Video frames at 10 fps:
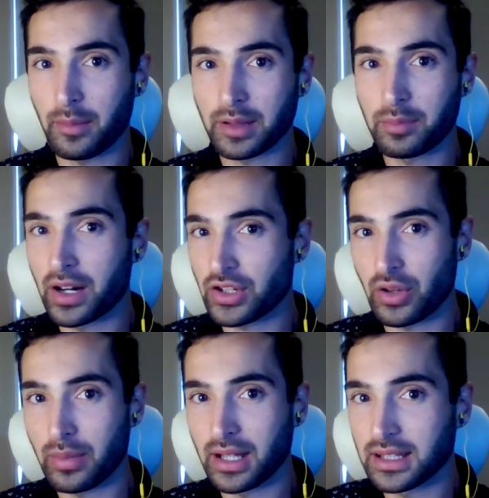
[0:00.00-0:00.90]
bad
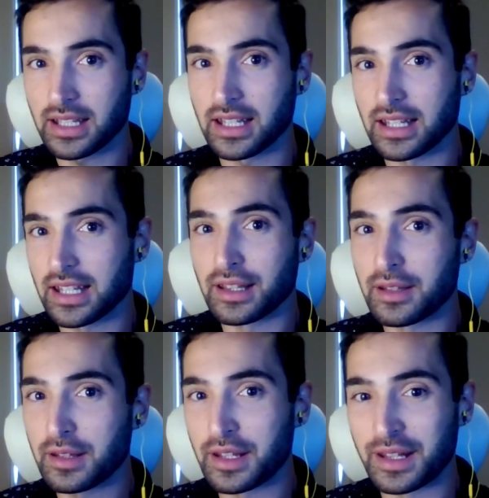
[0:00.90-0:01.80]
person. But
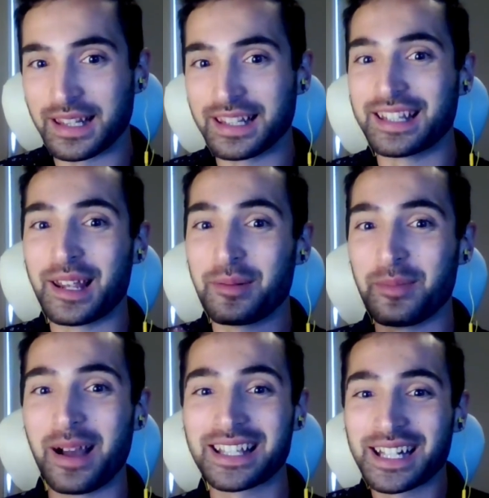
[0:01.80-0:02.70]
in the
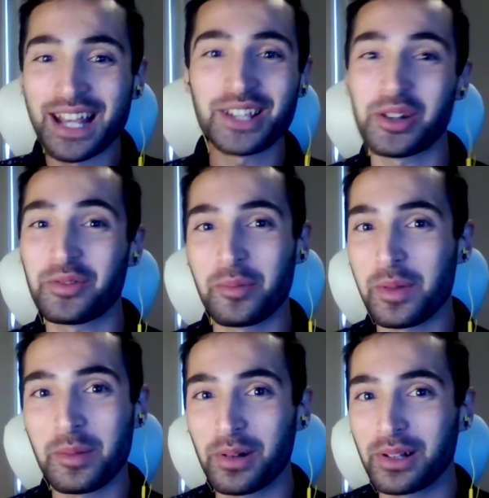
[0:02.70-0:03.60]
imagination of the
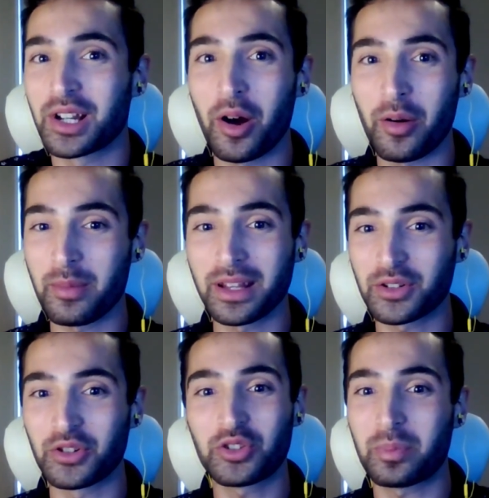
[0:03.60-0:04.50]
people, the government
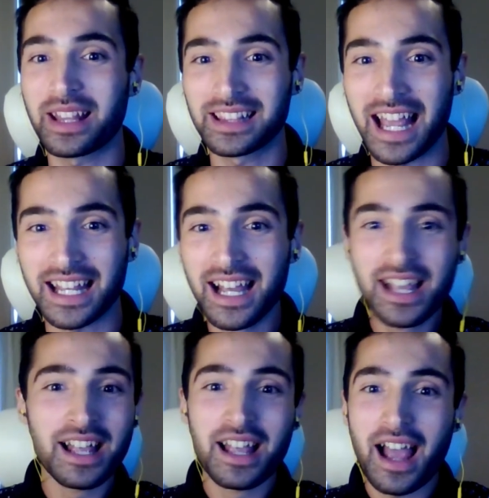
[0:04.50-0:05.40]
could spend like
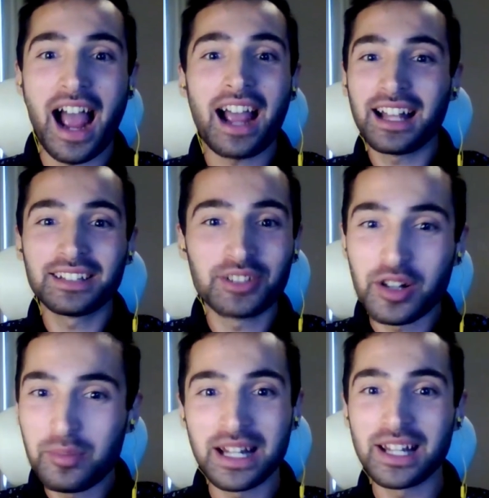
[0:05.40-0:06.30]

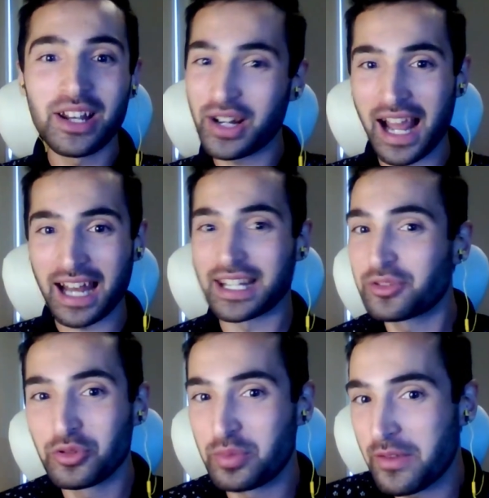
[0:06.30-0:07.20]
100 million and it
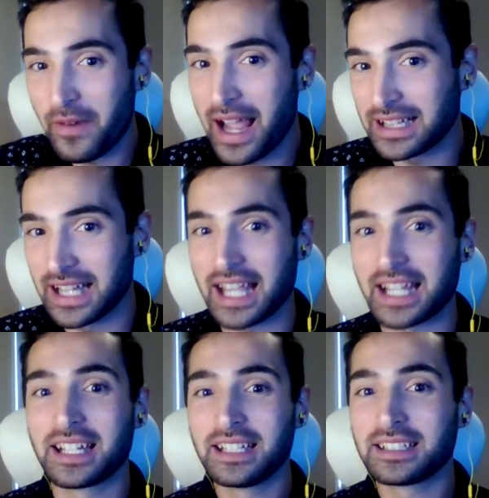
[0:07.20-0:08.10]
would be fine.
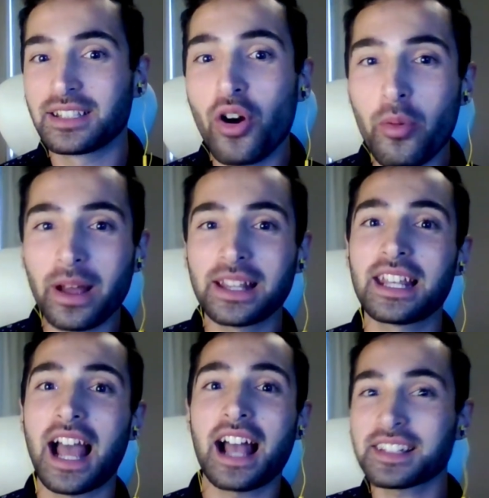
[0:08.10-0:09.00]
Like, nobody
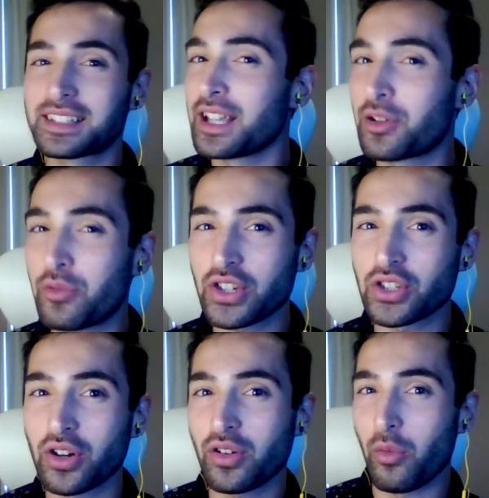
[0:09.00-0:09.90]
asked the
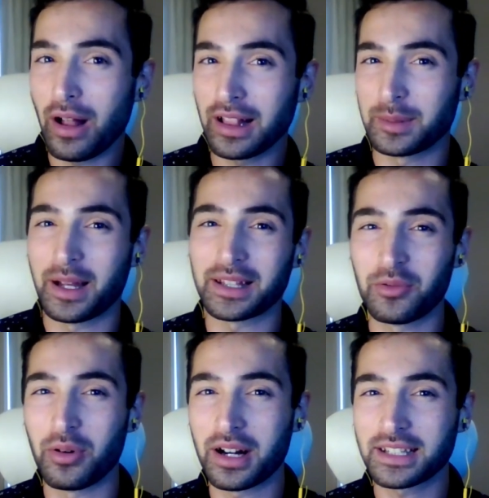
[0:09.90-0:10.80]
question, well, but
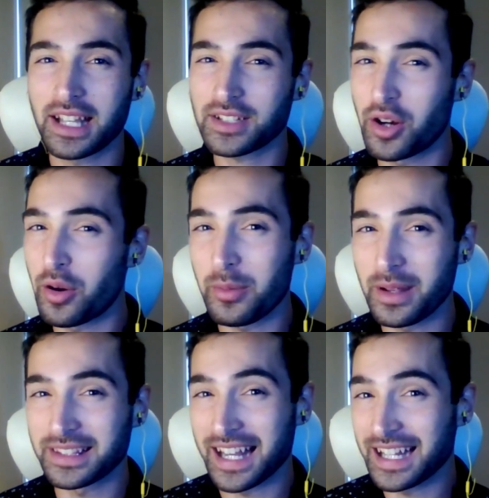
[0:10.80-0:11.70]
where does
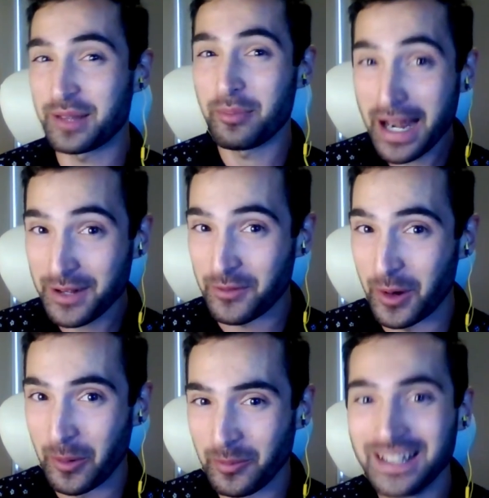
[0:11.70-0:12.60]
government take the money
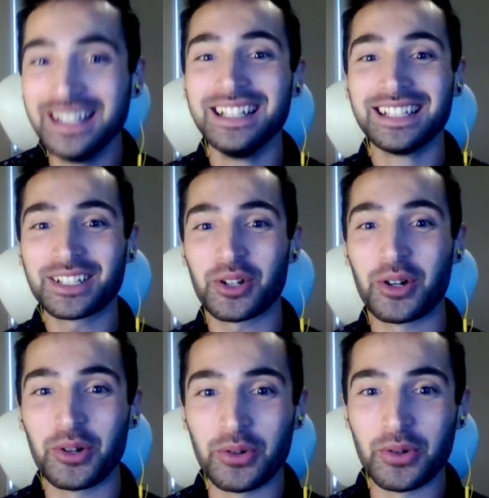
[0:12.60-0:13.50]
from?
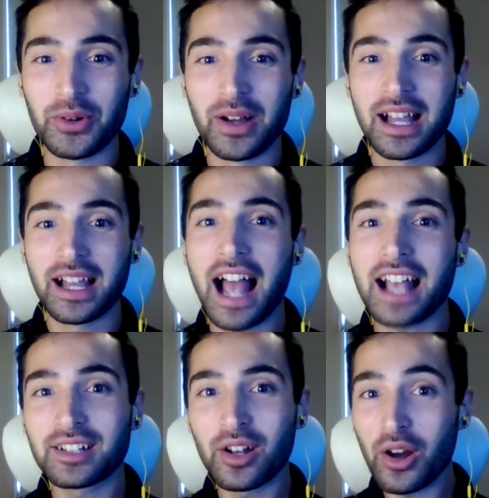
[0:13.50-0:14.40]
So
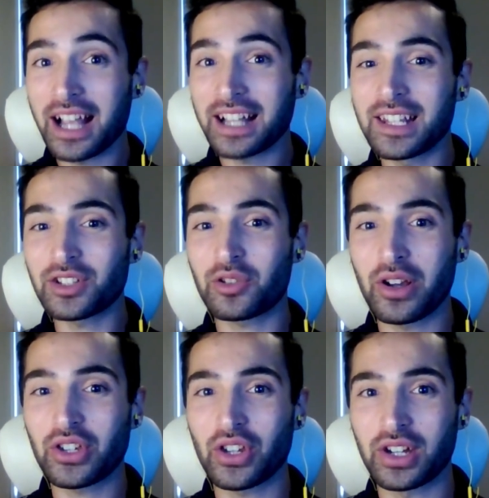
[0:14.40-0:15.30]
as long as this
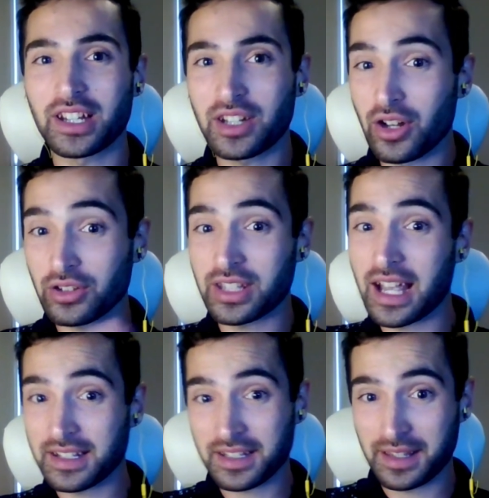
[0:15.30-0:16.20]
question is not
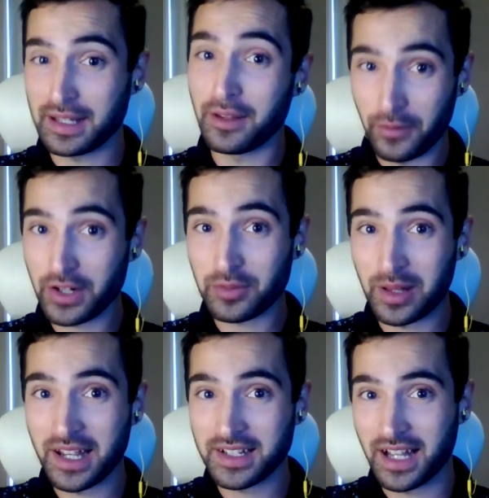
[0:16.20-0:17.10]
asked in the first
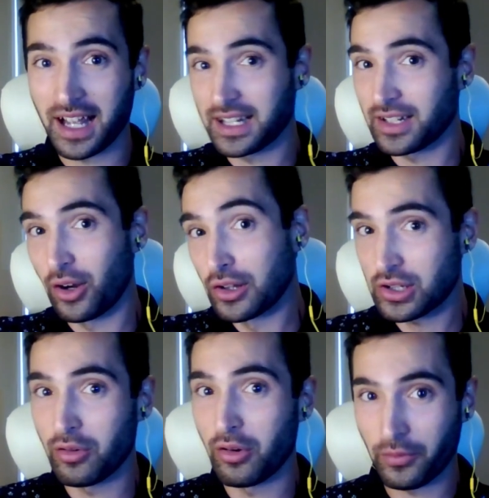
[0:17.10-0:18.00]
place, and
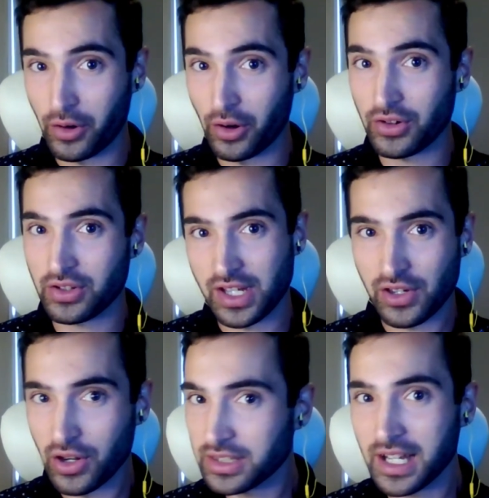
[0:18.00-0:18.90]
also, of course, is
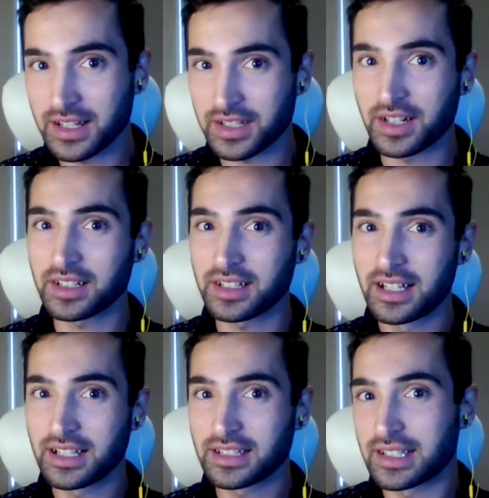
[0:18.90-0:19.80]
not answered,
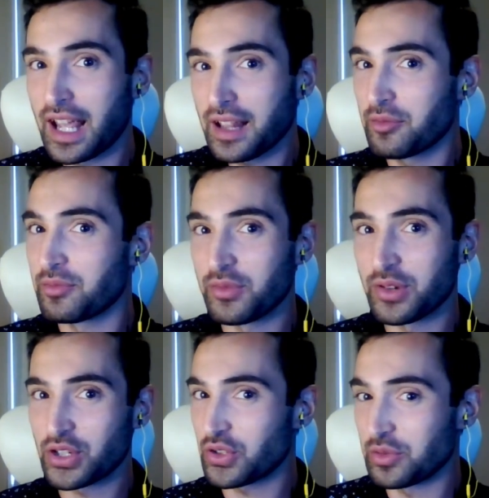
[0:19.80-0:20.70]
then we
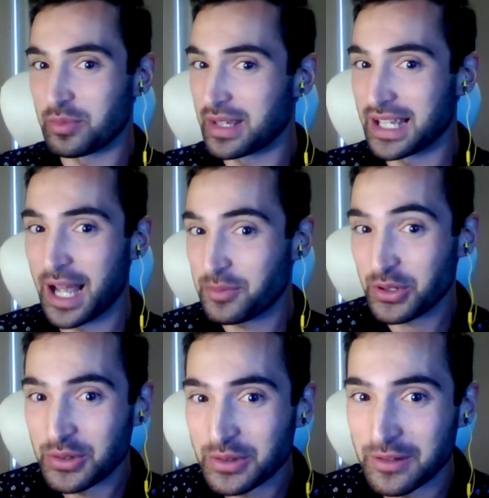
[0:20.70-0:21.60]
should be
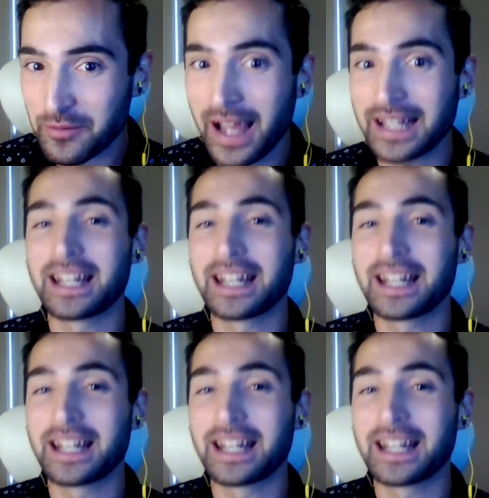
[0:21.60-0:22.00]
absolutely fine.